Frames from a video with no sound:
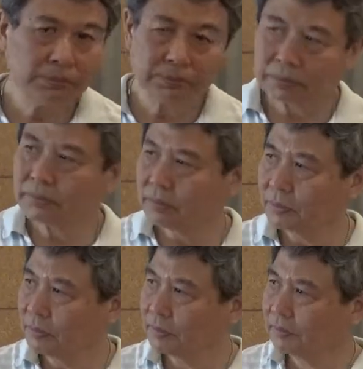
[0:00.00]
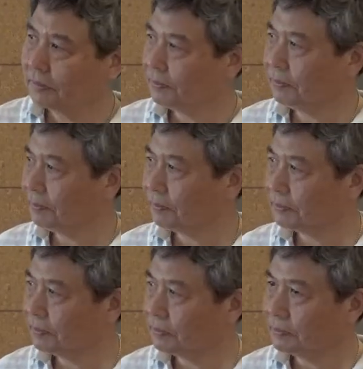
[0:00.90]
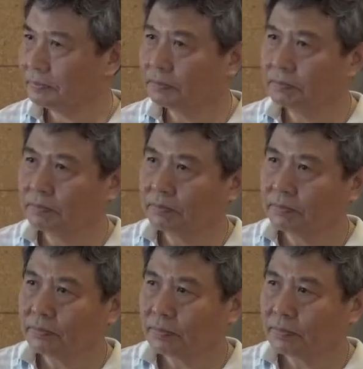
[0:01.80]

(no one is talking)